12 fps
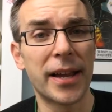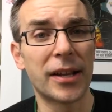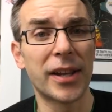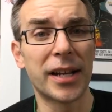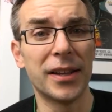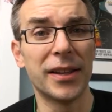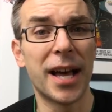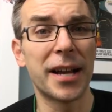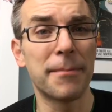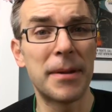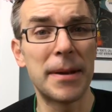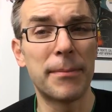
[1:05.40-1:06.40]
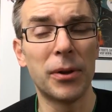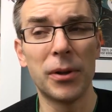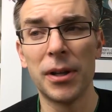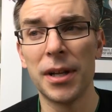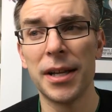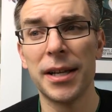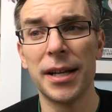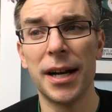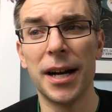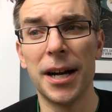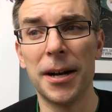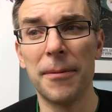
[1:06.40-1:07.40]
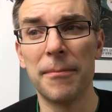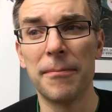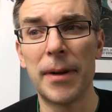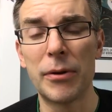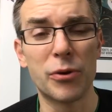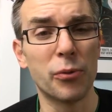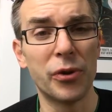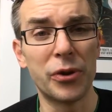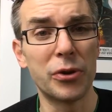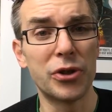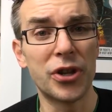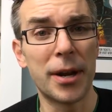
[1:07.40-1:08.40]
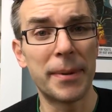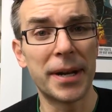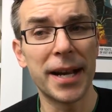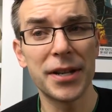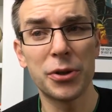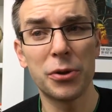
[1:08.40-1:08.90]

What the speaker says: think like a lot of people, I was in really good shape in high